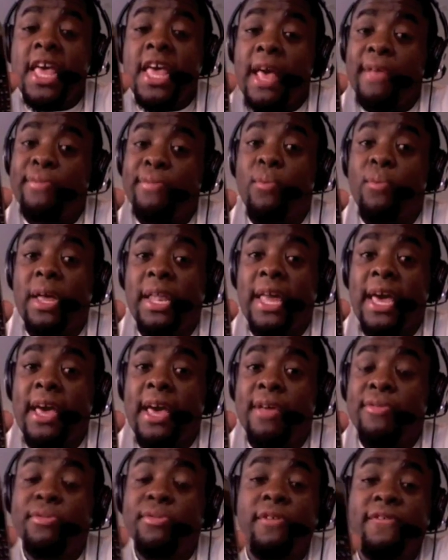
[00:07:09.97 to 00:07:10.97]
as well
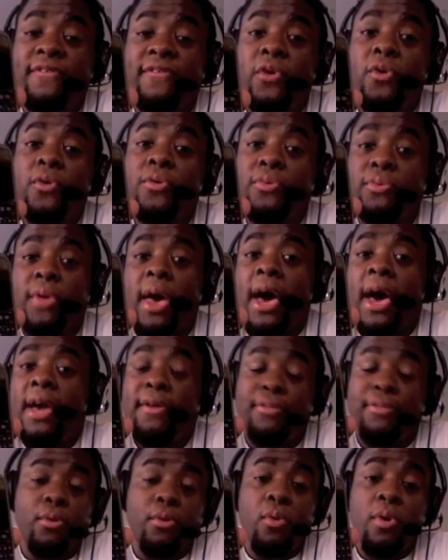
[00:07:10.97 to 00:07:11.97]
as the
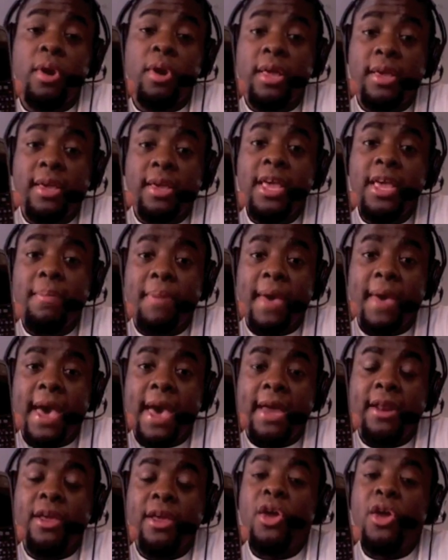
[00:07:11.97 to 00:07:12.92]
full-sized QWERTY keypad,